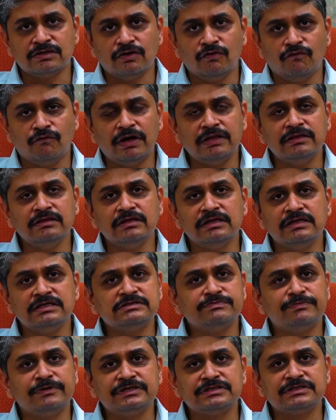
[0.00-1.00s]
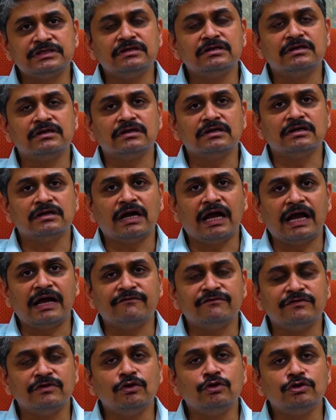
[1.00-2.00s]
One is patient
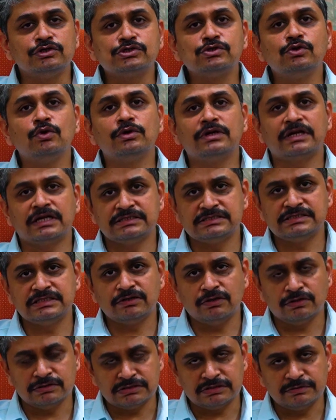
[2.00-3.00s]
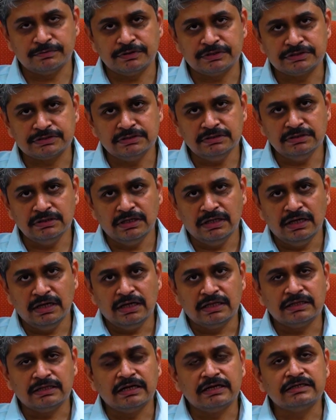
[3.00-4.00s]
have slow transit constipation,
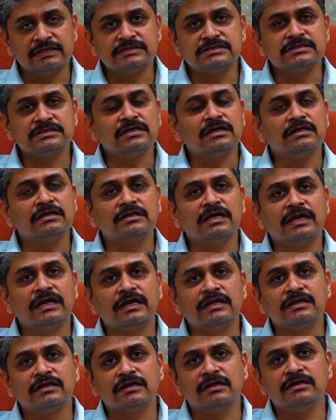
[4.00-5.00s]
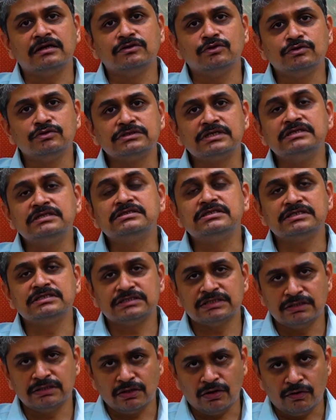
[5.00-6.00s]
that is there are no
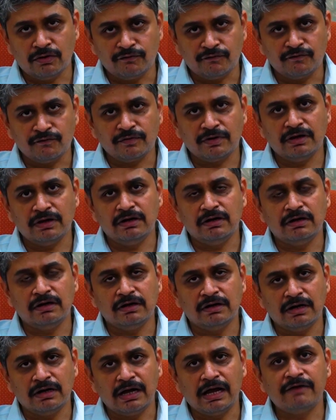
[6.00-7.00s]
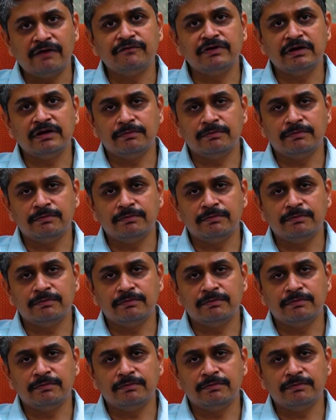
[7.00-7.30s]
sensation of having